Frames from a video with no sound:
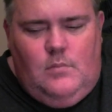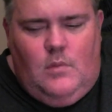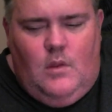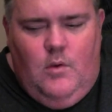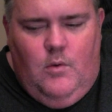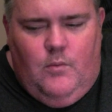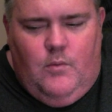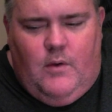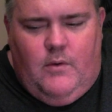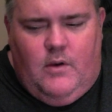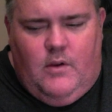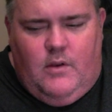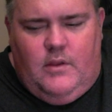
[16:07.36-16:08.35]
And when I
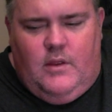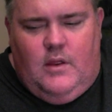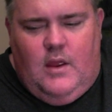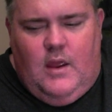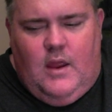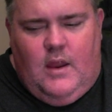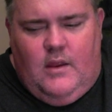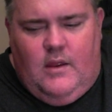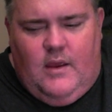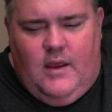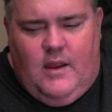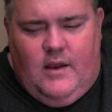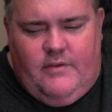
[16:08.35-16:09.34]
went on the
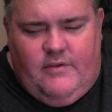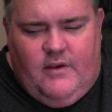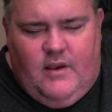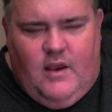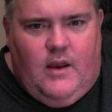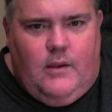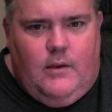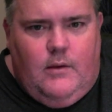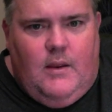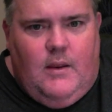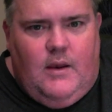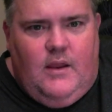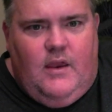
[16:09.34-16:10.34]
antipsychotic
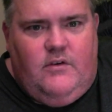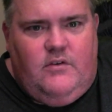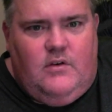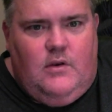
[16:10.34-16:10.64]
medication,